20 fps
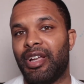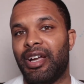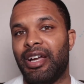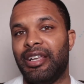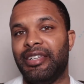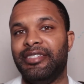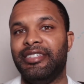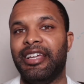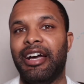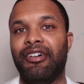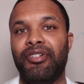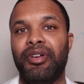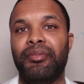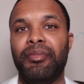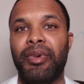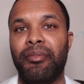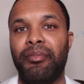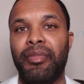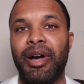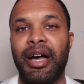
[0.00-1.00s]
a doubt in
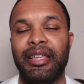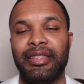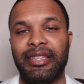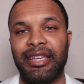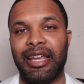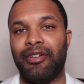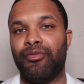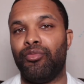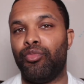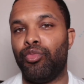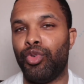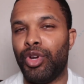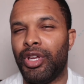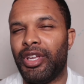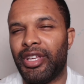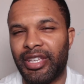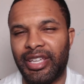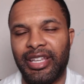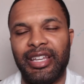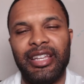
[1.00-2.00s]
my mind that I
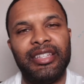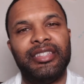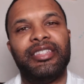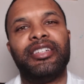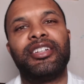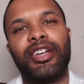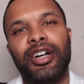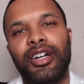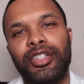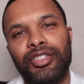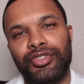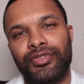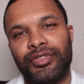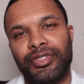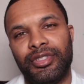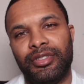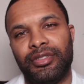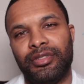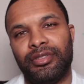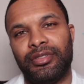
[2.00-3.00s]
wouldn't get in the country.